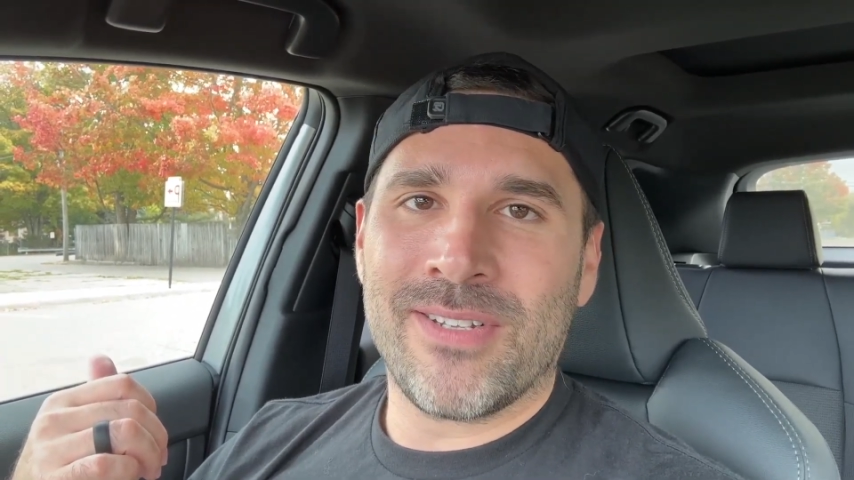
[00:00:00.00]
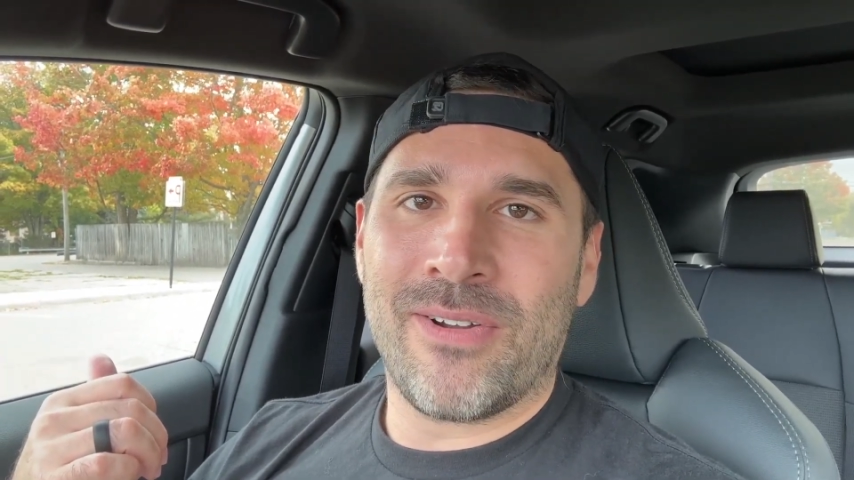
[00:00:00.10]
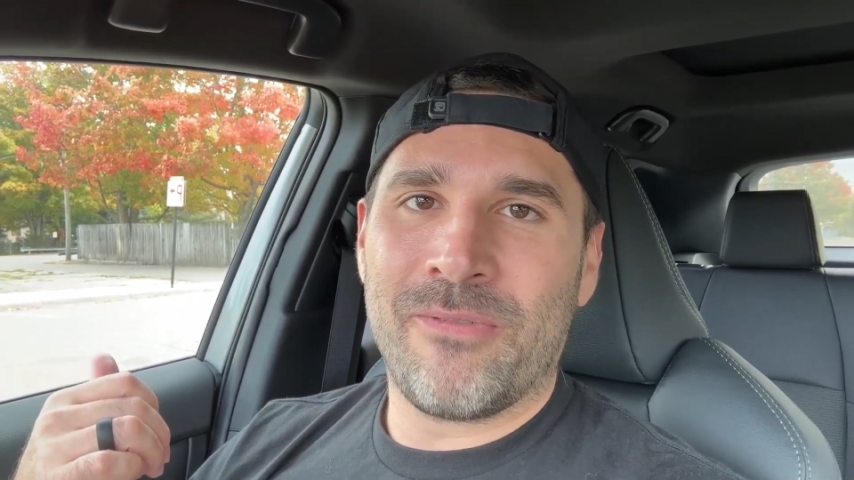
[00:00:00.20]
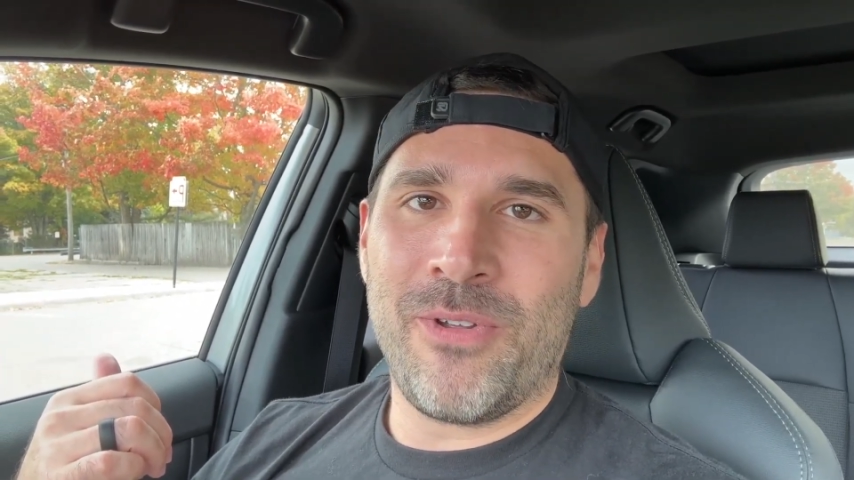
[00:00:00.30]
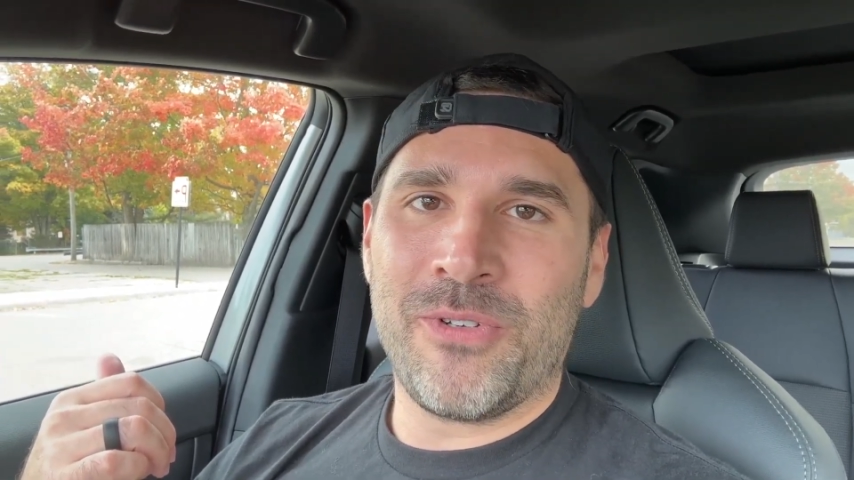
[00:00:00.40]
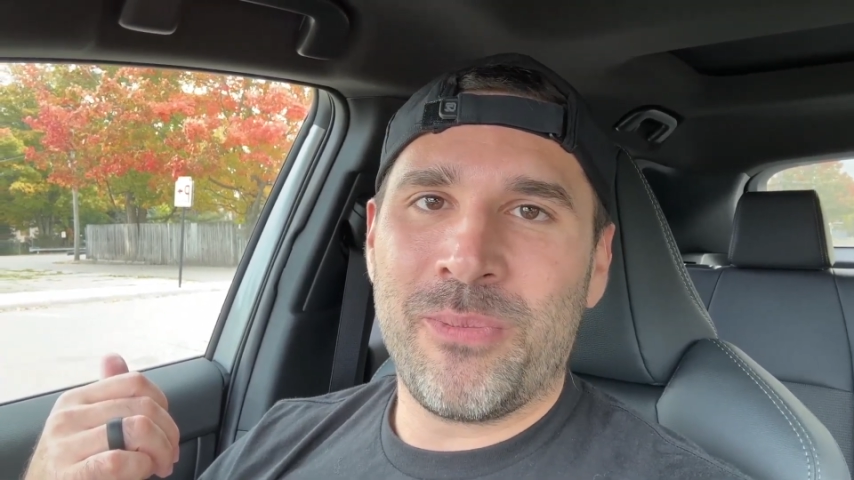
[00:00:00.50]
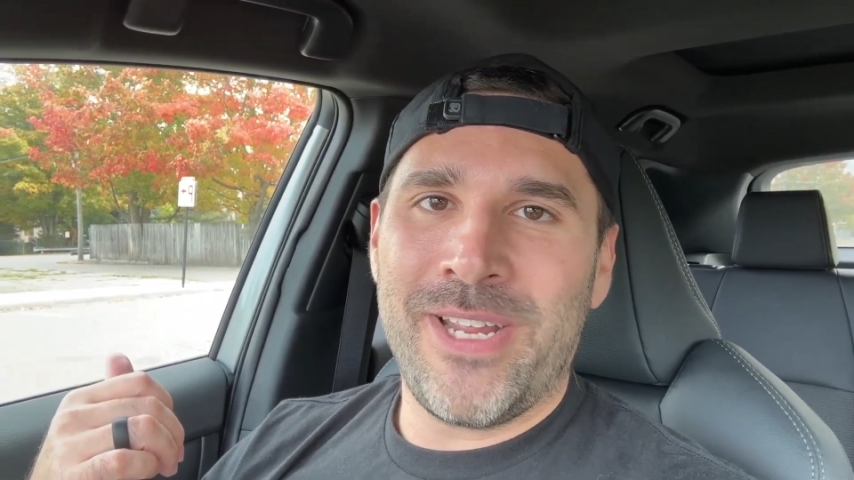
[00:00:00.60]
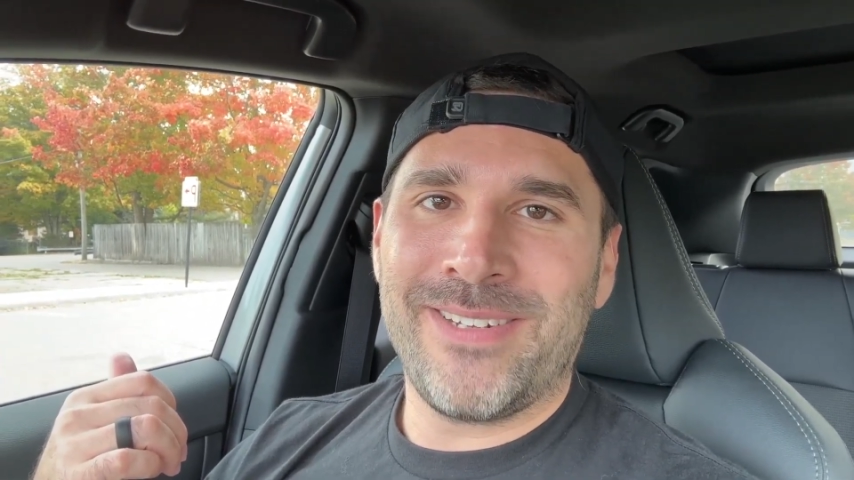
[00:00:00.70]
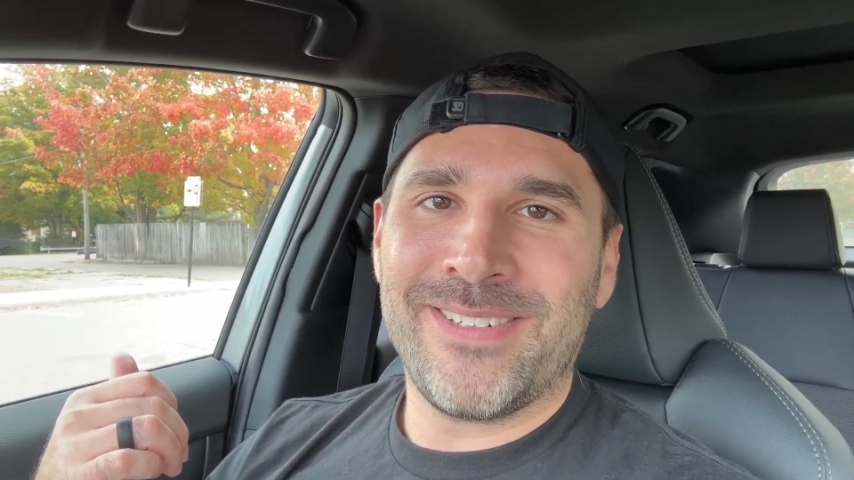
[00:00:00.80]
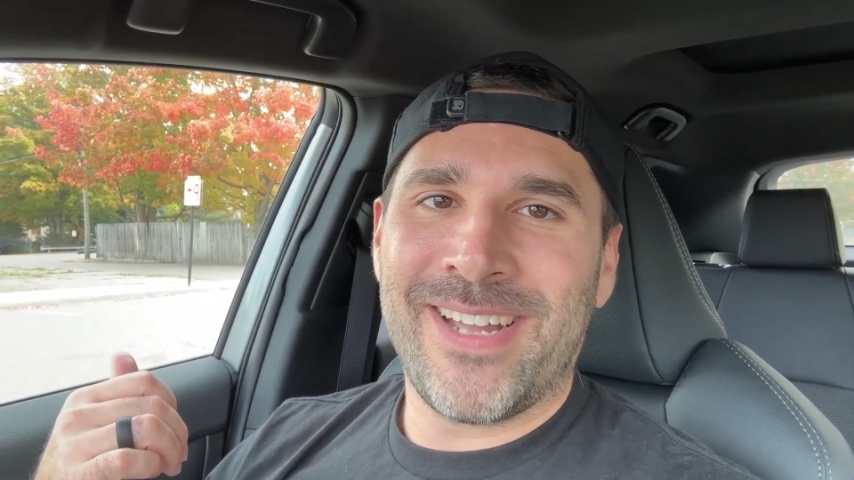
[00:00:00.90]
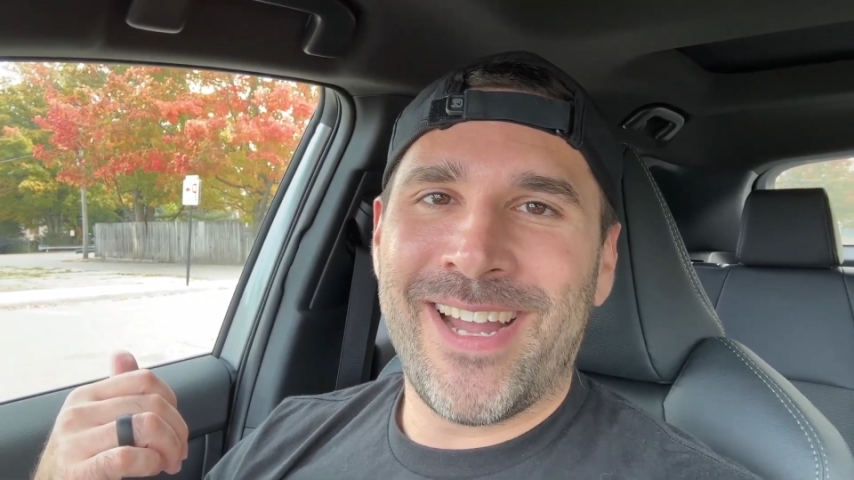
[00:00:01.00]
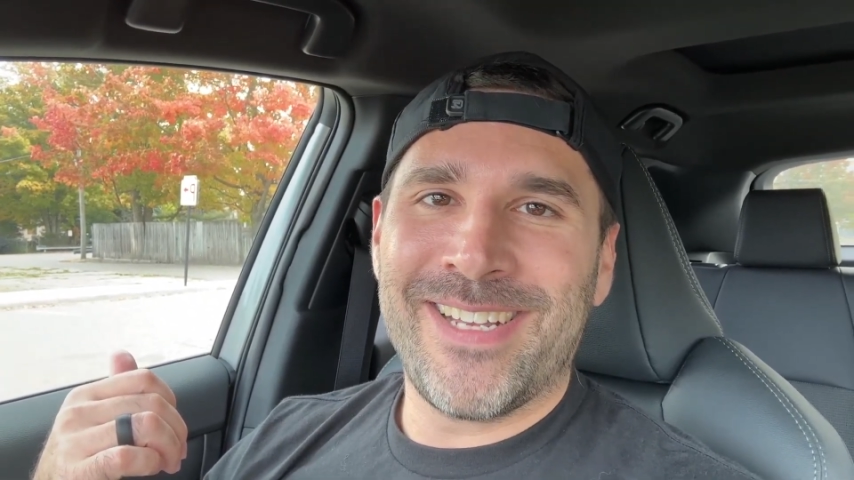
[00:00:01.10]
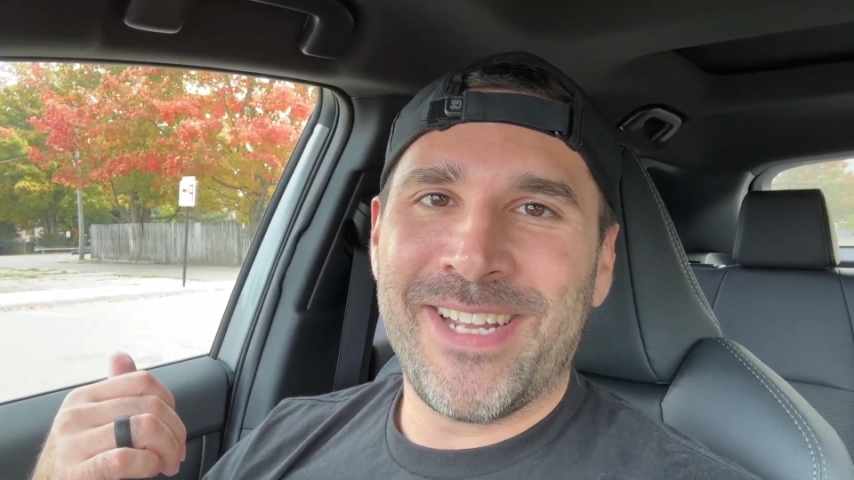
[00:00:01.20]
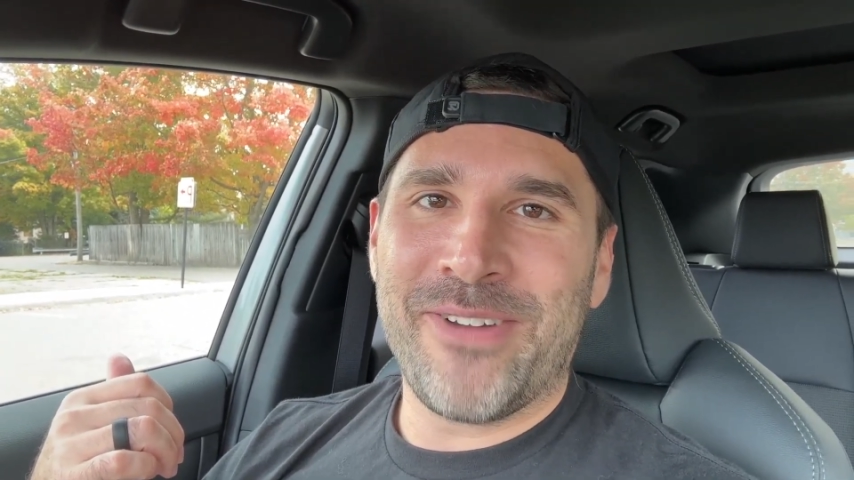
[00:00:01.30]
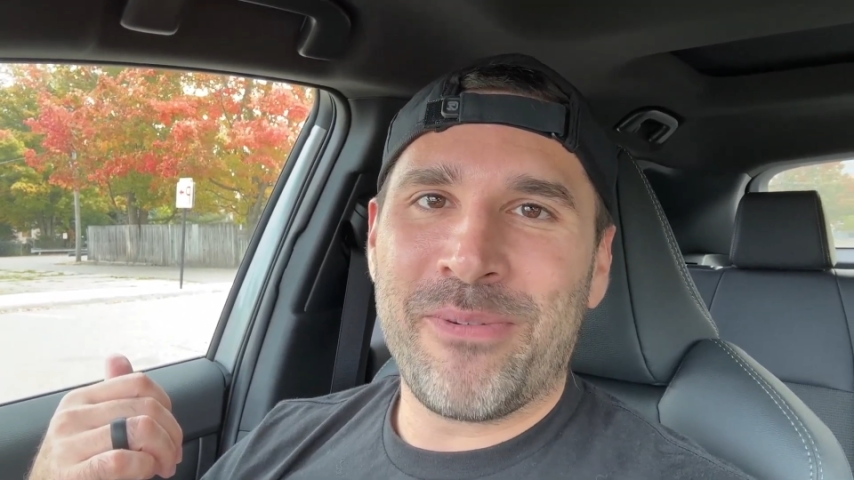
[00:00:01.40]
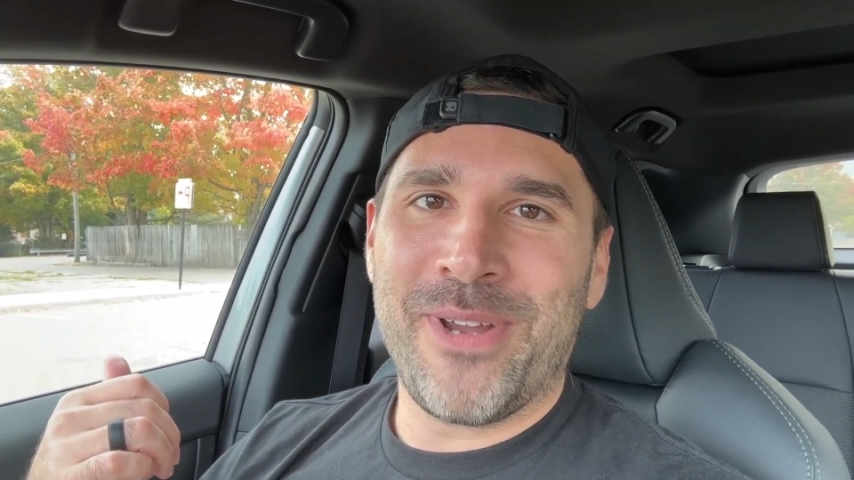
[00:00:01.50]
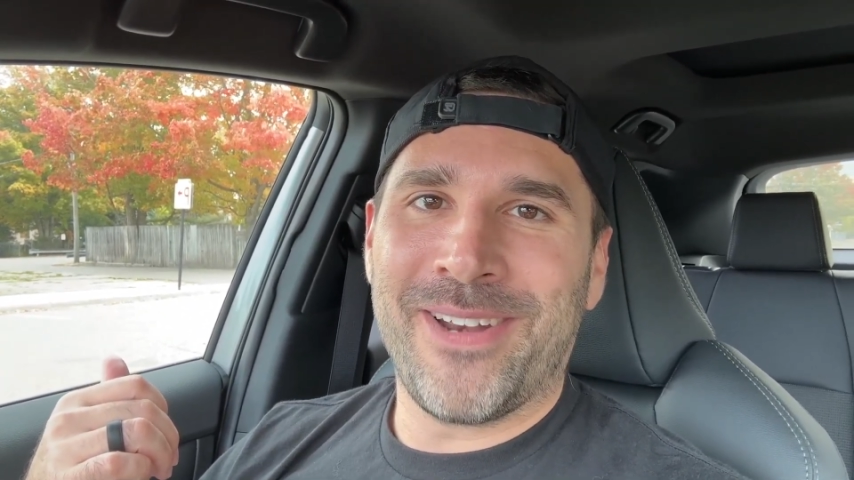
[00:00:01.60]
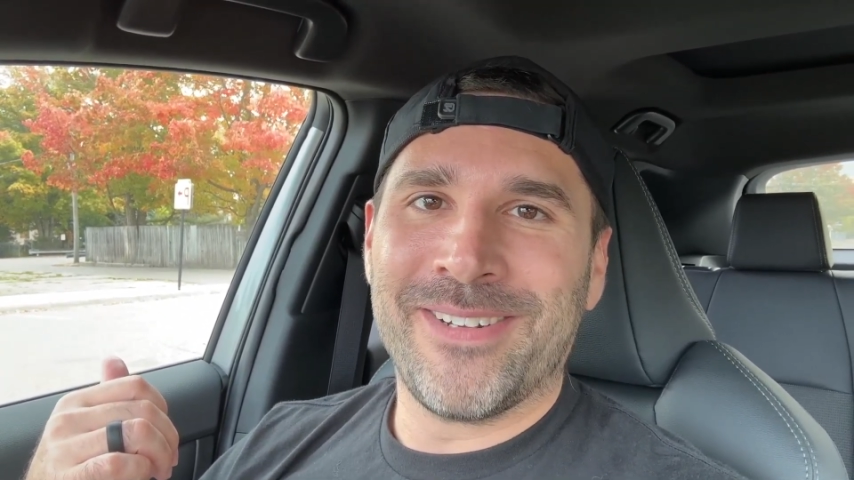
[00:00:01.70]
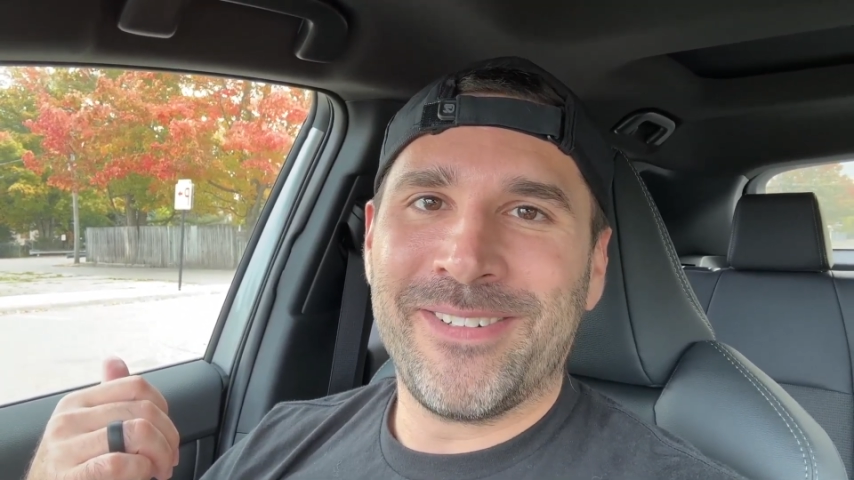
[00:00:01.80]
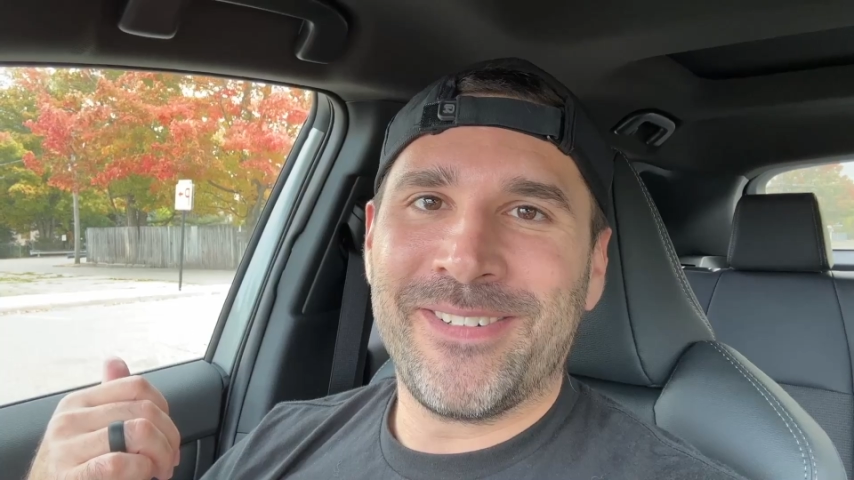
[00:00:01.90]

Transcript: So future me, take it from here.